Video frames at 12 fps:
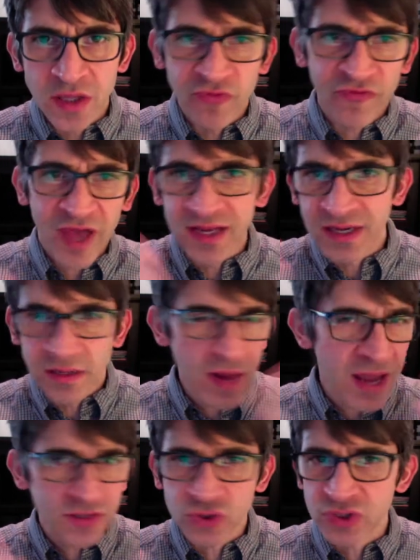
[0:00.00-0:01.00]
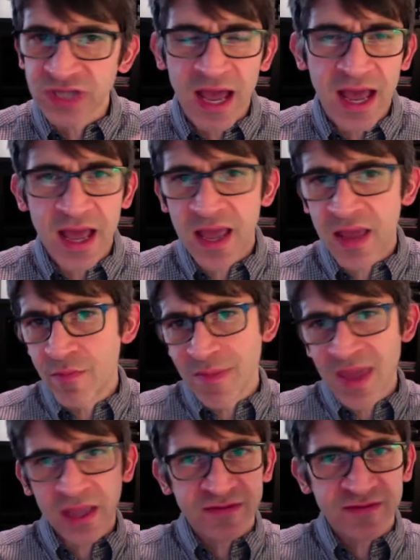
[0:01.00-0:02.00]
You've got extra time,
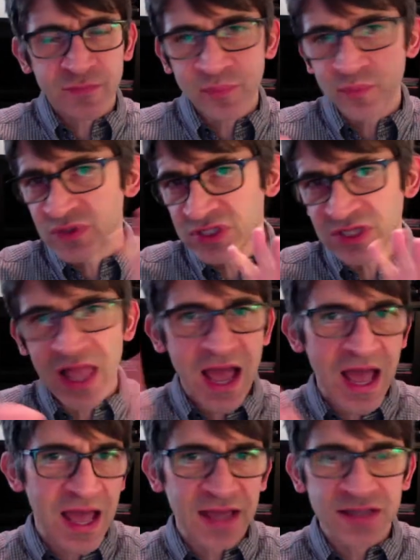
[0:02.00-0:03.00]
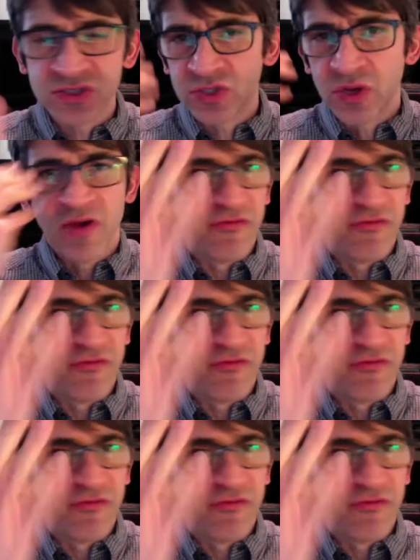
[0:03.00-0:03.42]
make some slides,